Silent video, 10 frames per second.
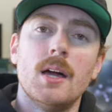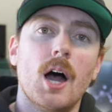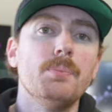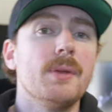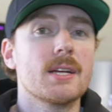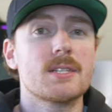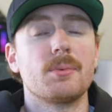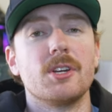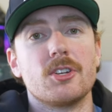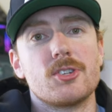Up next,
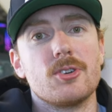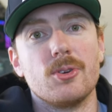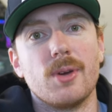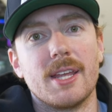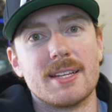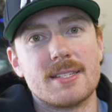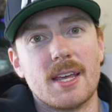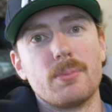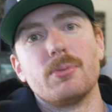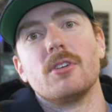I'm going to show you an
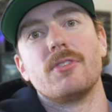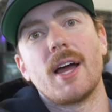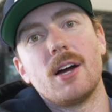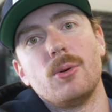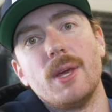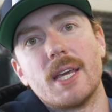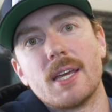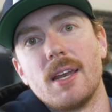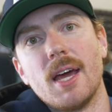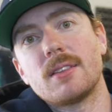example of how we
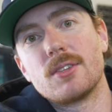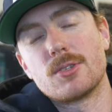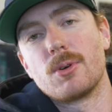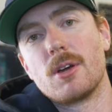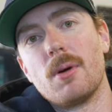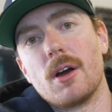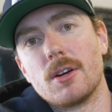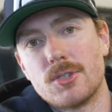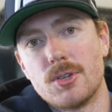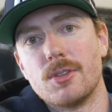connect the sway
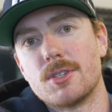bar to the